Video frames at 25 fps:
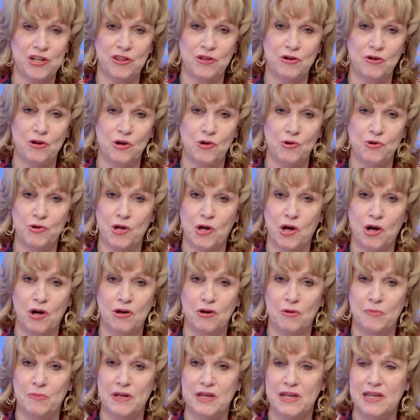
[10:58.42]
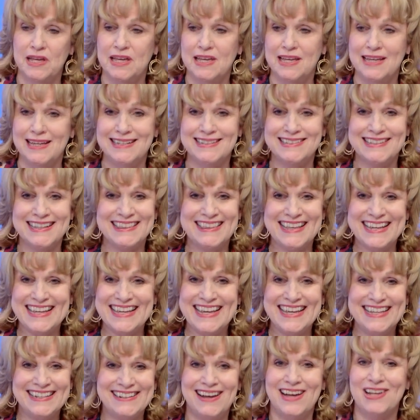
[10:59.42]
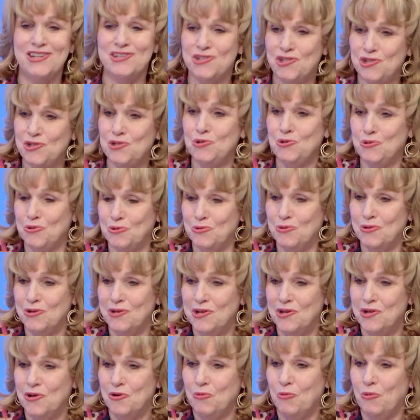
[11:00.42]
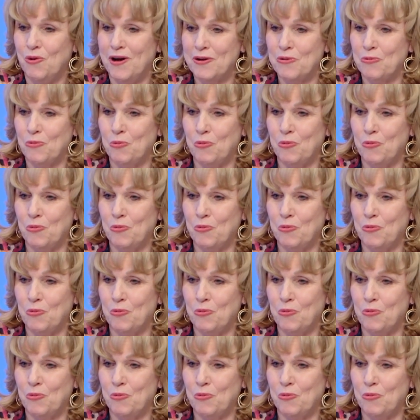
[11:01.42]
in their own home, is that they cannot do what